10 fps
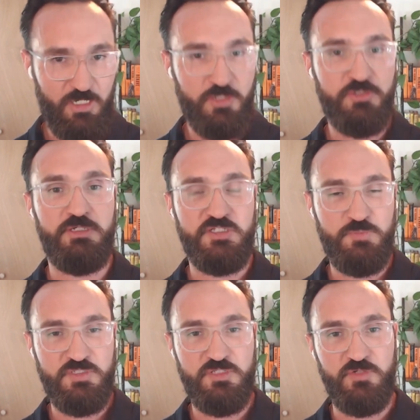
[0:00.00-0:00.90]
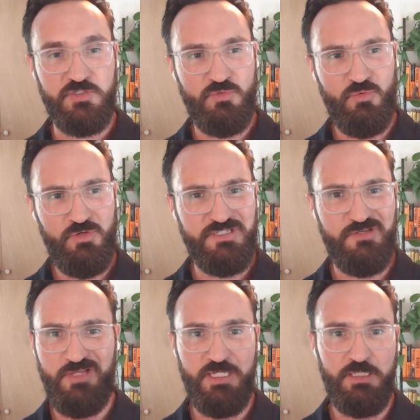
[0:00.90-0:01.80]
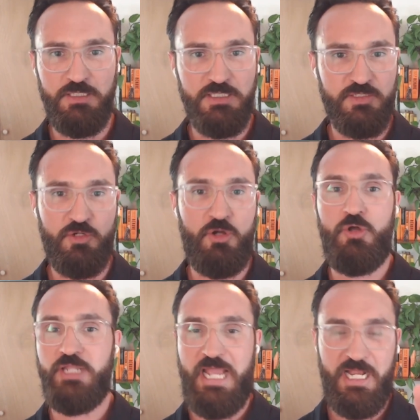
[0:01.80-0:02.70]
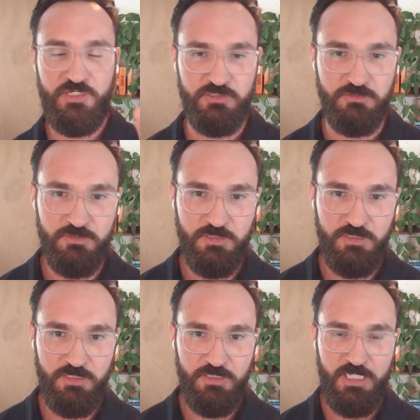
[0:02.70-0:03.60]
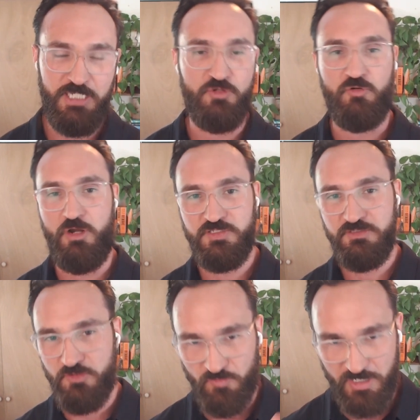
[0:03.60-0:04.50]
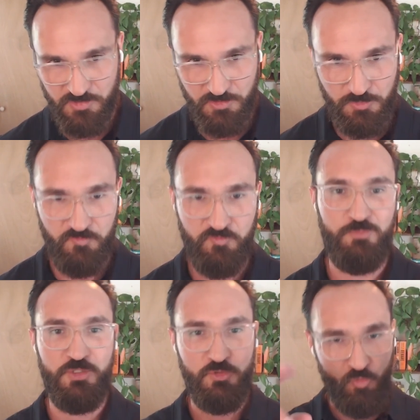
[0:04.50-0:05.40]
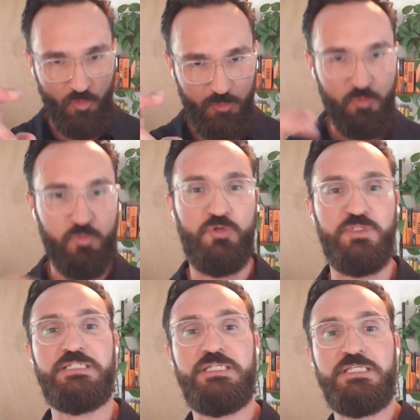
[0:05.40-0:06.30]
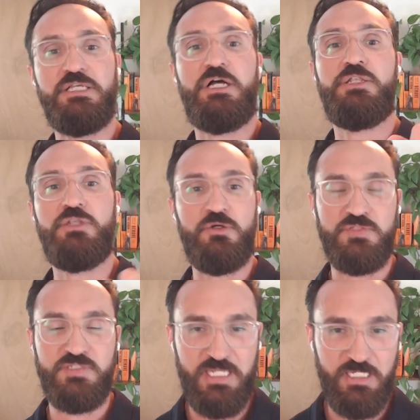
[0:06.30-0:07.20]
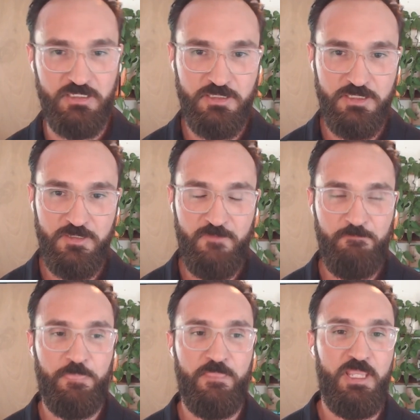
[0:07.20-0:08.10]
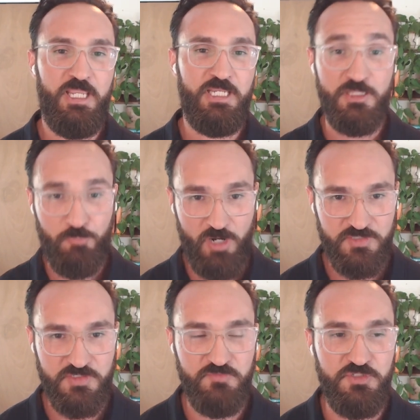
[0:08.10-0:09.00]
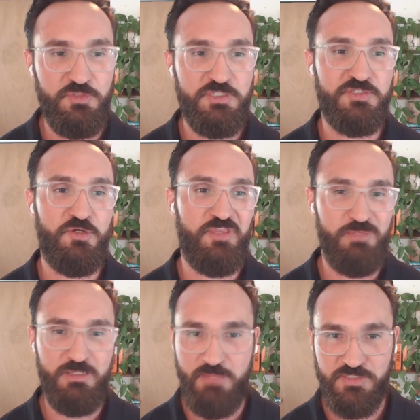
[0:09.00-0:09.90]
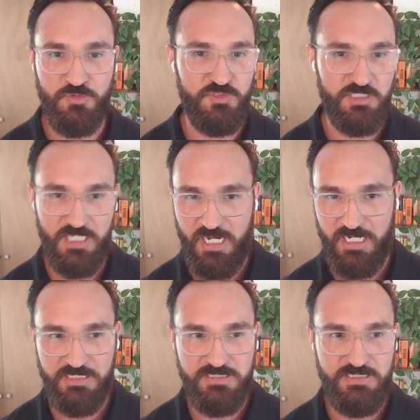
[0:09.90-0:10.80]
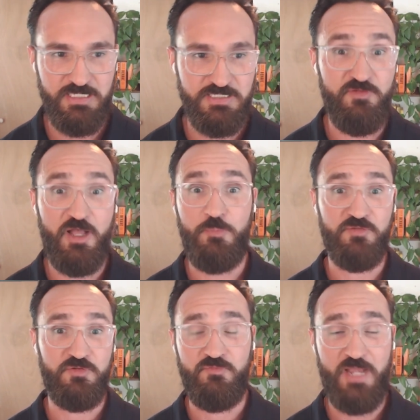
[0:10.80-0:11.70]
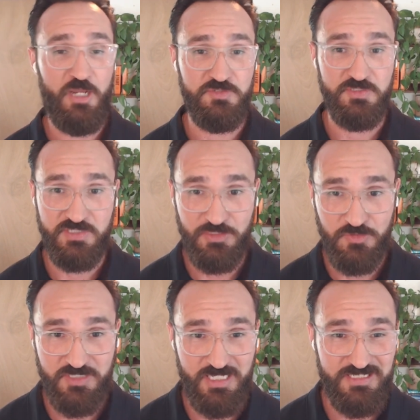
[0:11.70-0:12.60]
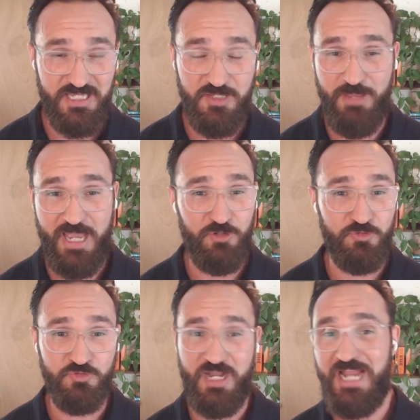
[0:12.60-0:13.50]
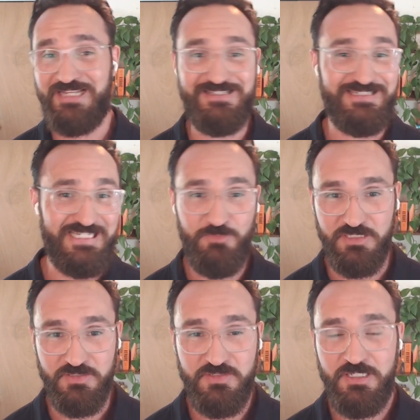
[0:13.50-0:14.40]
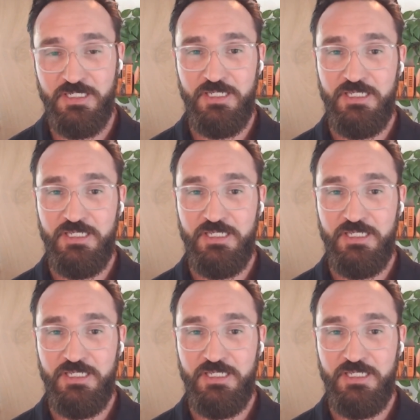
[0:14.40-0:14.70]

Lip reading: character in specific stories of like this call to action and crossing the threshold from the normal world into this unknown state. And in the process of doing so, they meet mentors and guides. They develop different values and skill sets. They battle dragons and demons.